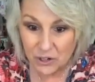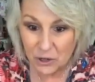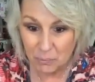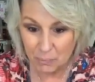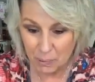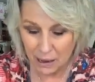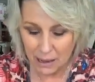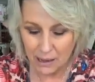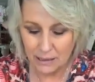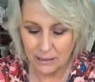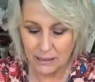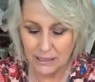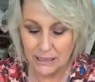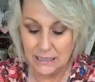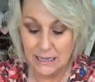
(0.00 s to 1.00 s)
For your
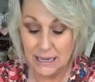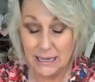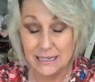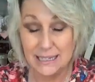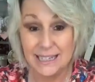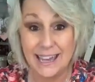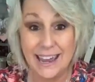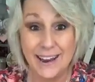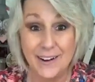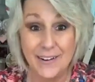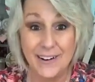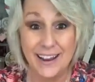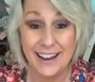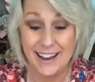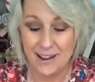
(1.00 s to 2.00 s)
pilot, yes,
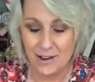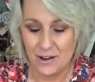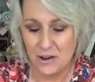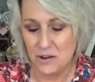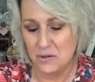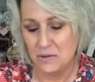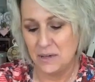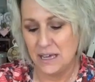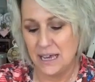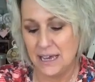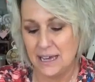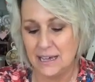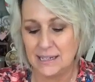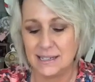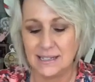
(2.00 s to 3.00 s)
Carrie. Oh,
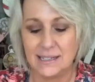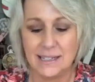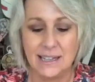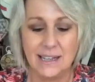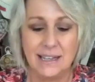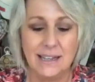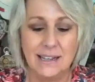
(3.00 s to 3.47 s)
yes.